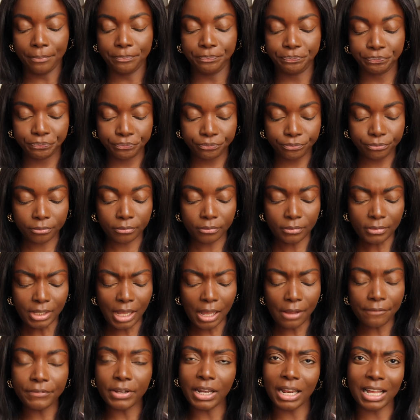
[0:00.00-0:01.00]

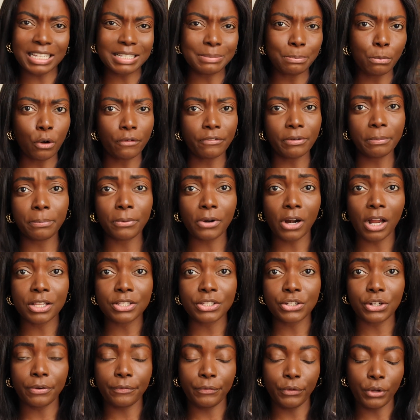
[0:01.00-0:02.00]
I feel like it's more of a
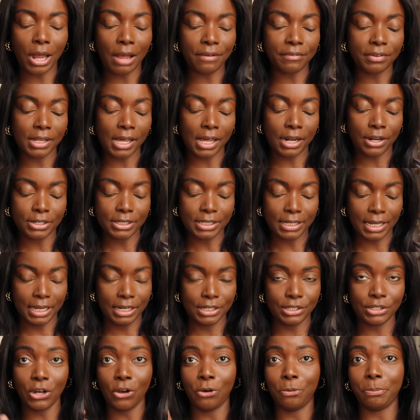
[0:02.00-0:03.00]
bronzer if you have a lighter
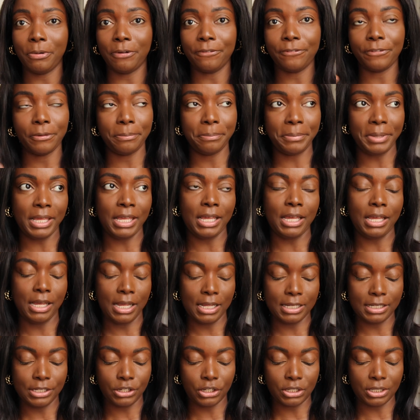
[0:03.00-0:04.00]
skin tone, but for me,
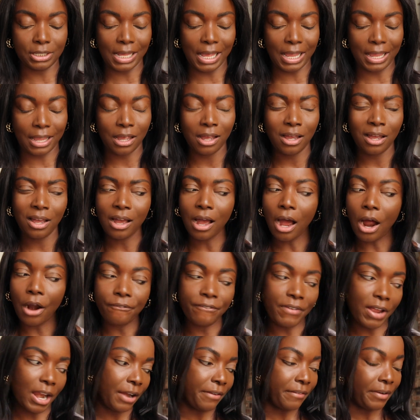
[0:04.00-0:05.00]
it's just like a
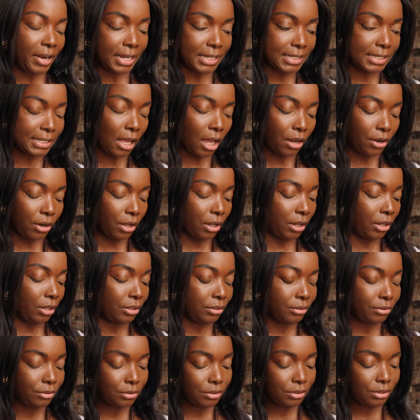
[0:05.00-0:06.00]
very, very
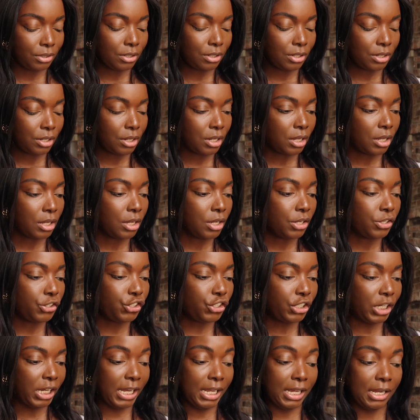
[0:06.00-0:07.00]
subtle
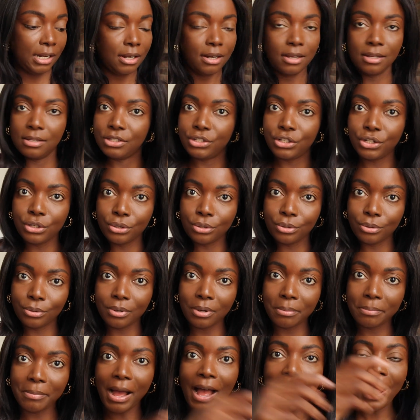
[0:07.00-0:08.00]
sheen to
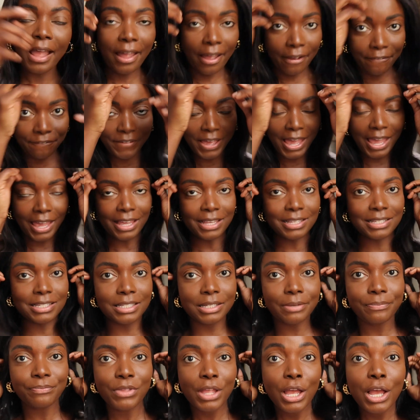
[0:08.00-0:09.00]
my
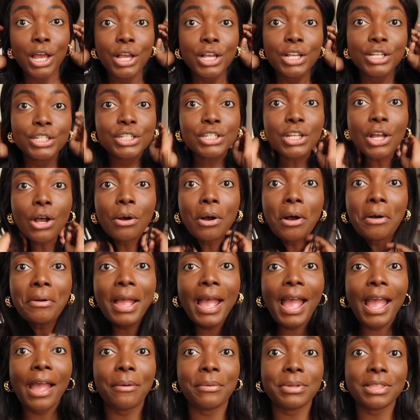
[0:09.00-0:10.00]
face. So,
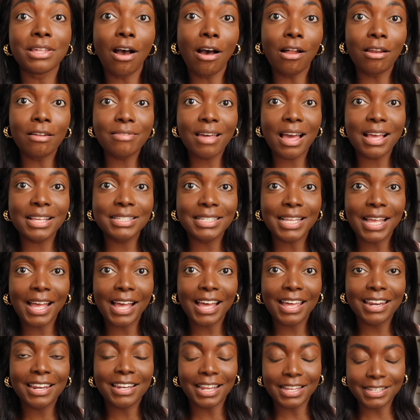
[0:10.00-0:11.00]
okay, with all of that
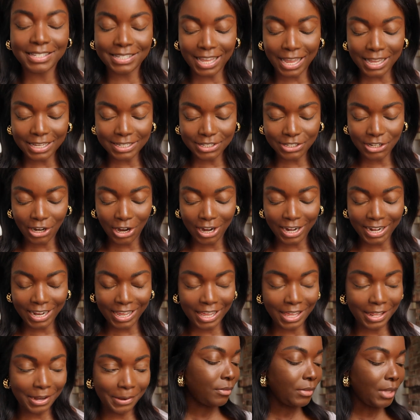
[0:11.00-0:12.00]
said, let's get
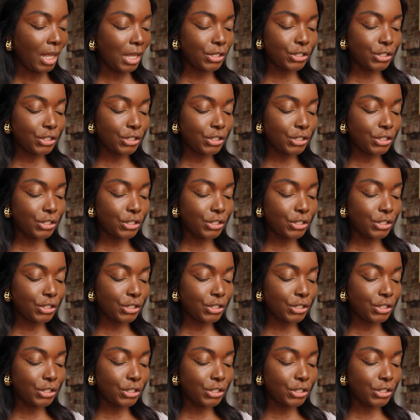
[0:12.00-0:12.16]
started.